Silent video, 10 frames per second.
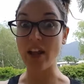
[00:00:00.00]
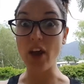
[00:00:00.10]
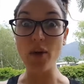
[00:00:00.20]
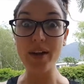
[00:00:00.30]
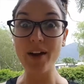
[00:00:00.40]
I
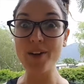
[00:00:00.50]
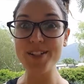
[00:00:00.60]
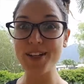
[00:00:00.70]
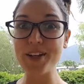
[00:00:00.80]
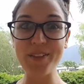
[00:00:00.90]
know we all
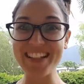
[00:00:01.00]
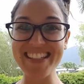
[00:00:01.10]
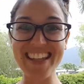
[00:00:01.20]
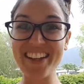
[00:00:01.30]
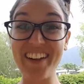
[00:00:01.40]
do, we
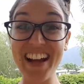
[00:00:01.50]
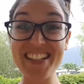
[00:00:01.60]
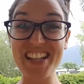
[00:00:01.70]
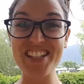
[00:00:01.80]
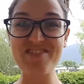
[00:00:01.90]
see the great
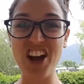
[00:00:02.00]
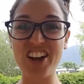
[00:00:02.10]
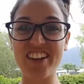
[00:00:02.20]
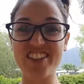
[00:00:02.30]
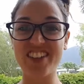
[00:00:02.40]

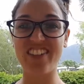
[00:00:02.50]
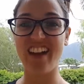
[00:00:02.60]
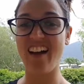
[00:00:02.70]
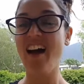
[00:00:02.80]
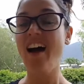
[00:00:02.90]
testimonials on
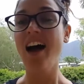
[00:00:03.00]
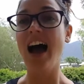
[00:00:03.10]
there.